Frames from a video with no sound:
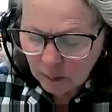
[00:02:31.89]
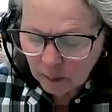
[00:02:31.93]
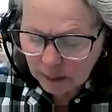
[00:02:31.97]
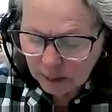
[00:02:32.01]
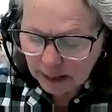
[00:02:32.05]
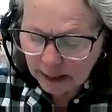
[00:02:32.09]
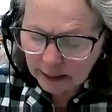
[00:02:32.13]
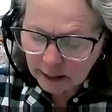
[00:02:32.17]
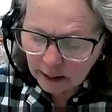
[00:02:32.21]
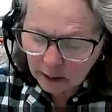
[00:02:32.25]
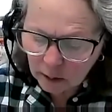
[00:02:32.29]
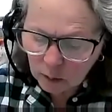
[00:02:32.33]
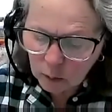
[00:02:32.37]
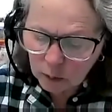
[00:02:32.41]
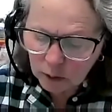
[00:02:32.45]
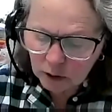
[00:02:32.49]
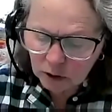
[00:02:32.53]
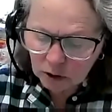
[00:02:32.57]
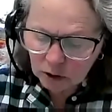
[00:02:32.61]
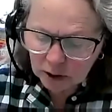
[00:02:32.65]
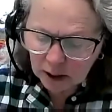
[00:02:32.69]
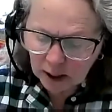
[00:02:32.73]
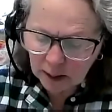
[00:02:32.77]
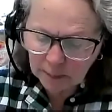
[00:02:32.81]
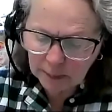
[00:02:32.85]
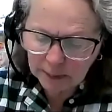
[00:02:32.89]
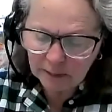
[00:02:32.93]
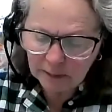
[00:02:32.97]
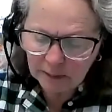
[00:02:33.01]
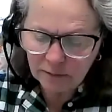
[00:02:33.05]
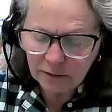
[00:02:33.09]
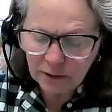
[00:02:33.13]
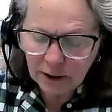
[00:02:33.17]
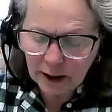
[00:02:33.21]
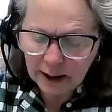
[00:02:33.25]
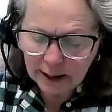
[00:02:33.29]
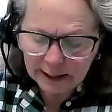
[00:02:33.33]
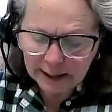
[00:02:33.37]
But at our workshop on
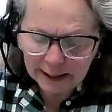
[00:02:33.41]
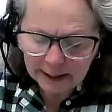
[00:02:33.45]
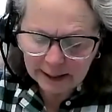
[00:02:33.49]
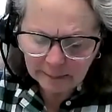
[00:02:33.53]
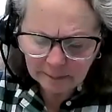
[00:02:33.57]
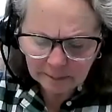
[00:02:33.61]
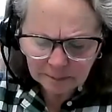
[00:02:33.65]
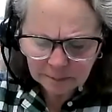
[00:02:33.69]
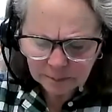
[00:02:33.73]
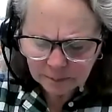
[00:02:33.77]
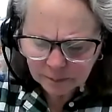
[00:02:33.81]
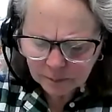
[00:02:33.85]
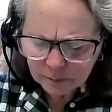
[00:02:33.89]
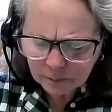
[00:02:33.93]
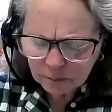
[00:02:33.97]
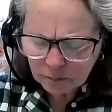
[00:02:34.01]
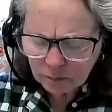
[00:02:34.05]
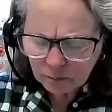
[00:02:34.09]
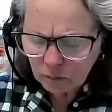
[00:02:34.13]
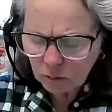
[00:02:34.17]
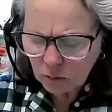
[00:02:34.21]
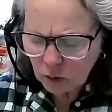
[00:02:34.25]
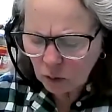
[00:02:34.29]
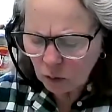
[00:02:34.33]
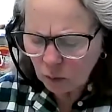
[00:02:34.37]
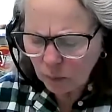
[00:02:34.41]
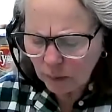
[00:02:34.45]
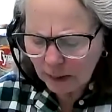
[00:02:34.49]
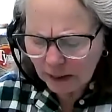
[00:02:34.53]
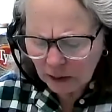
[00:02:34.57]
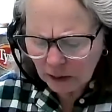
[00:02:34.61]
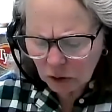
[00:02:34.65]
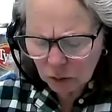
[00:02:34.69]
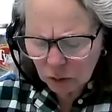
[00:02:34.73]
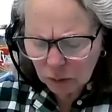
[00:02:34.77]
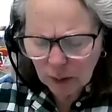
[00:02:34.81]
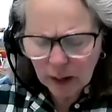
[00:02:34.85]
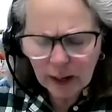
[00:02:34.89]
Friday,
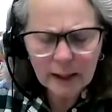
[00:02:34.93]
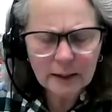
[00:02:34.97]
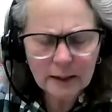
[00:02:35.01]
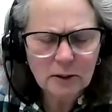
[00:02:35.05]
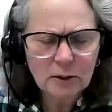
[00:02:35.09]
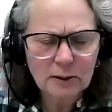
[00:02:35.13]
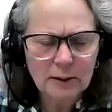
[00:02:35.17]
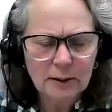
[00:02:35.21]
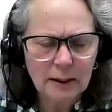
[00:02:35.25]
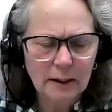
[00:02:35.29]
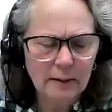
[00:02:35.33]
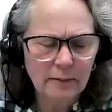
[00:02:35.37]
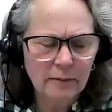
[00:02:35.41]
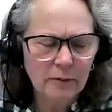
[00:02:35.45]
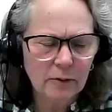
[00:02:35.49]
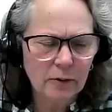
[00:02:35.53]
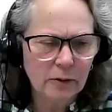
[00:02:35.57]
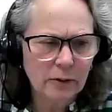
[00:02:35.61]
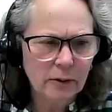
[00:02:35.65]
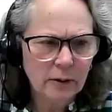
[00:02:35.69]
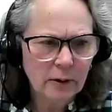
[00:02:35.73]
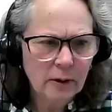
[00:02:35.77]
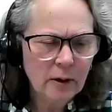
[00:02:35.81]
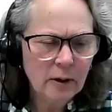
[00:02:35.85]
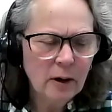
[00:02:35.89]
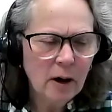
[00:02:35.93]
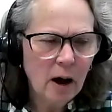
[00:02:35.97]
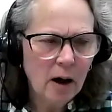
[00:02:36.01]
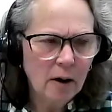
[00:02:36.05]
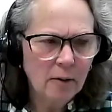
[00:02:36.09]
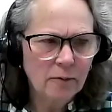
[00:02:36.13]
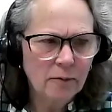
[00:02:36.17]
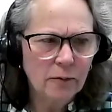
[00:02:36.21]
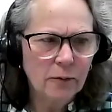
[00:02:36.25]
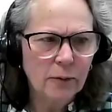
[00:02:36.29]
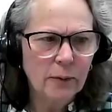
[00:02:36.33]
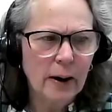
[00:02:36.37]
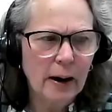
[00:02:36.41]
we try to cover
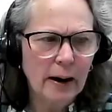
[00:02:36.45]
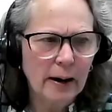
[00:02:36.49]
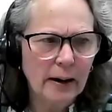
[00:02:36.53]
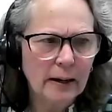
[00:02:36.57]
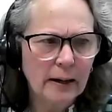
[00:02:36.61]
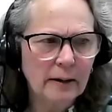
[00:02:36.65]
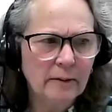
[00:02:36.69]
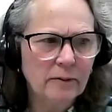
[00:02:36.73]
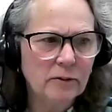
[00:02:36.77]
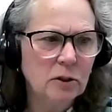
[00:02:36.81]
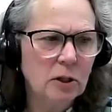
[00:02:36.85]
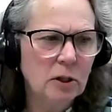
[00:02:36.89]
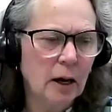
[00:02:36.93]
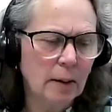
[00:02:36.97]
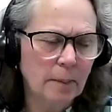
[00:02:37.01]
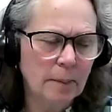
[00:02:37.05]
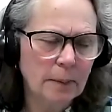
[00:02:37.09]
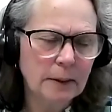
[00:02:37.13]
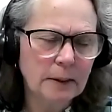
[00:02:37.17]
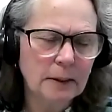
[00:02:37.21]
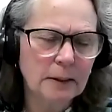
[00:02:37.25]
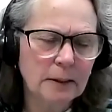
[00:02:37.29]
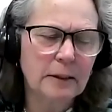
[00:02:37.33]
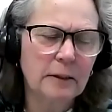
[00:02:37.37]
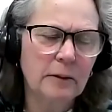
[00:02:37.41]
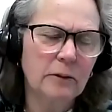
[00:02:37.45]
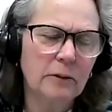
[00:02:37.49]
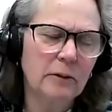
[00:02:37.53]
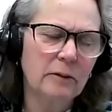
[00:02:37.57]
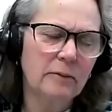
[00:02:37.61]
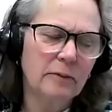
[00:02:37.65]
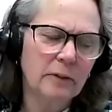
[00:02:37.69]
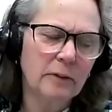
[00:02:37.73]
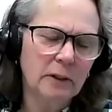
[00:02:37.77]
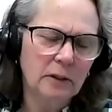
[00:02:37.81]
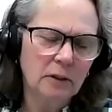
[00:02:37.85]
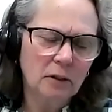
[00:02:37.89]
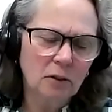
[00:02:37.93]
a variety of topics that are
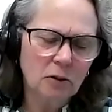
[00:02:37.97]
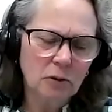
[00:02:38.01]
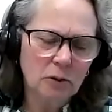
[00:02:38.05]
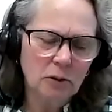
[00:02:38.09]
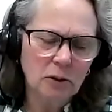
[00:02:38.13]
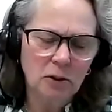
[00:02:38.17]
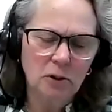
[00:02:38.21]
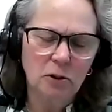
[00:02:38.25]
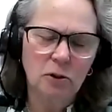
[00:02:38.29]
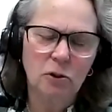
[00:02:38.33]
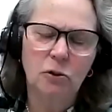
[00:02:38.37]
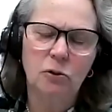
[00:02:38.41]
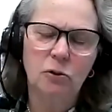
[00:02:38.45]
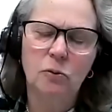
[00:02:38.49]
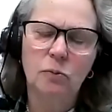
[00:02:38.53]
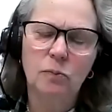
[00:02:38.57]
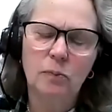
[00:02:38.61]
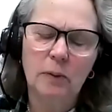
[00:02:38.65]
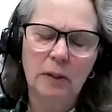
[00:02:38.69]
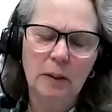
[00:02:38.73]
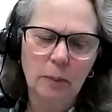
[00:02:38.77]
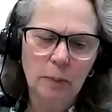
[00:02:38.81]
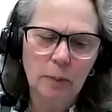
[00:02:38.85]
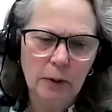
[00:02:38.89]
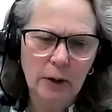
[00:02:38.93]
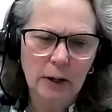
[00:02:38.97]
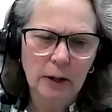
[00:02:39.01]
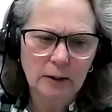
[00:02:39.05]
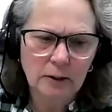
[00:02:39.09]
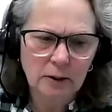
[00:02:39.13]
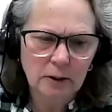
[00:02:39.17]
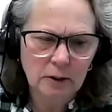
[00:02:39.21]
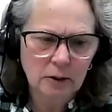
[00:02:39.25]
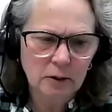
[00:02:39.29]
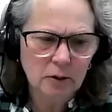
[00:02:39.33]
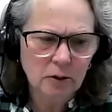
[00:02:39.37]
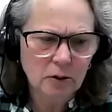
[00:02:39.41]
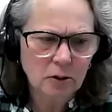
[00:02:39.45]
of interest to meat
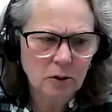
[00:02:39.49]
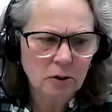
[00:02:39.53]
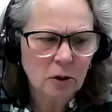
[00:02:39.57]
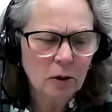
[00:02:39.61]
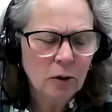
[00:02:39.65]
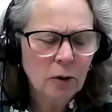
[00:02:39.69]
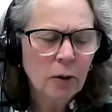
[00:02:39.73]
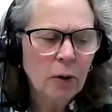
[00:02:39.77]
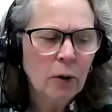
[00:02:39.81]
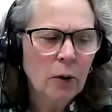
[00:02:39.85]
processors.